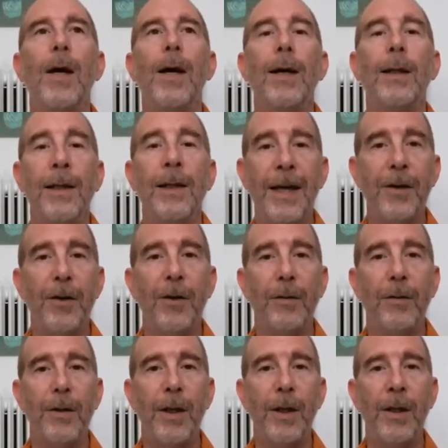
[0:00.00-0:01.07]
Later,
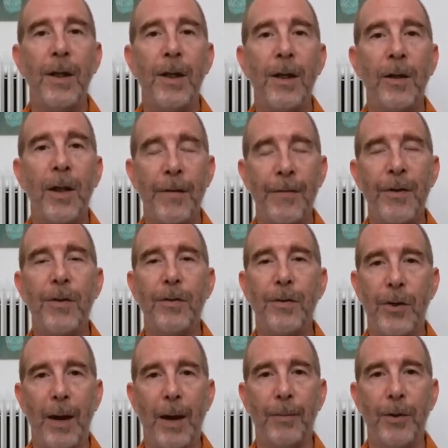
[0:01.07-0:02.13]
in the 11th
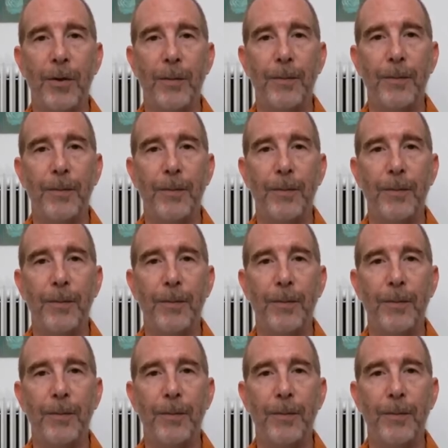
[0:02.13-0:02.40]
chapter,